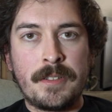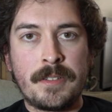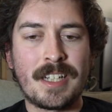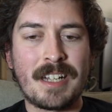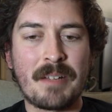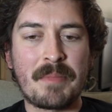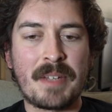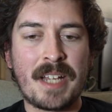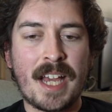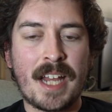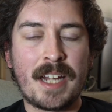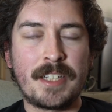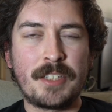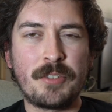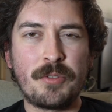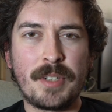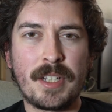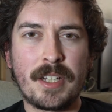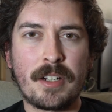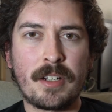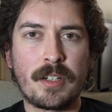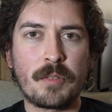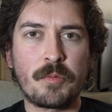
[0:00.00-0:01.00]
I'm kind of
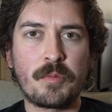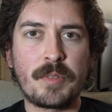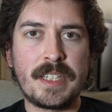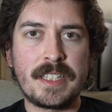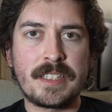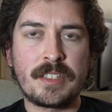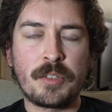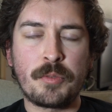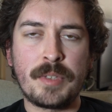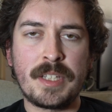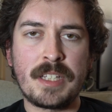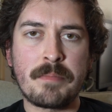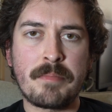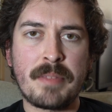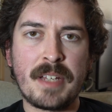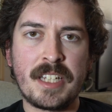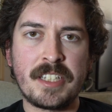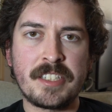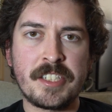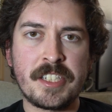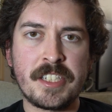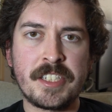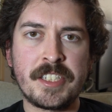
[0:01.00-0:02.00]
doing it on a week-to-week
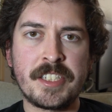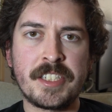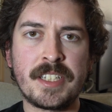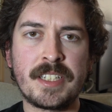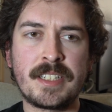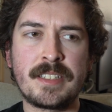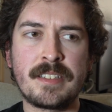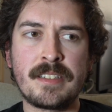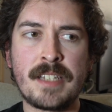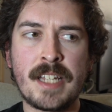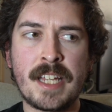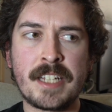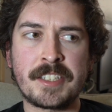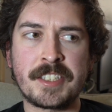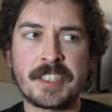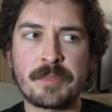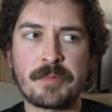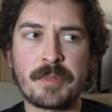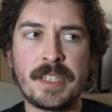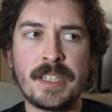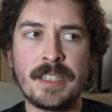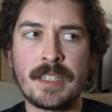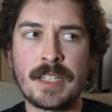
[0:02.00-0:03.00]
basis.
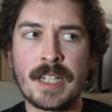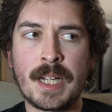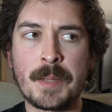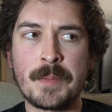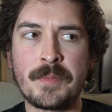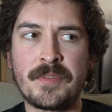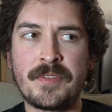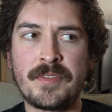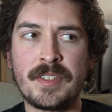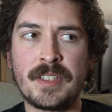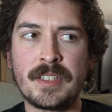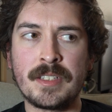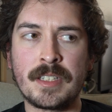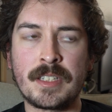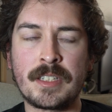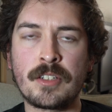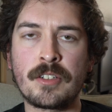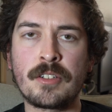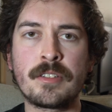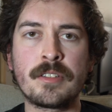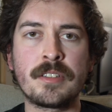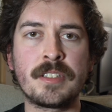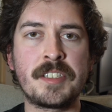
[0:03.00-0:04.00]
Next week, I'm feeling
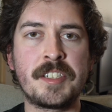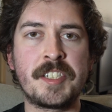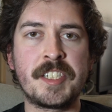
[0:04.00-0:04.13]
Early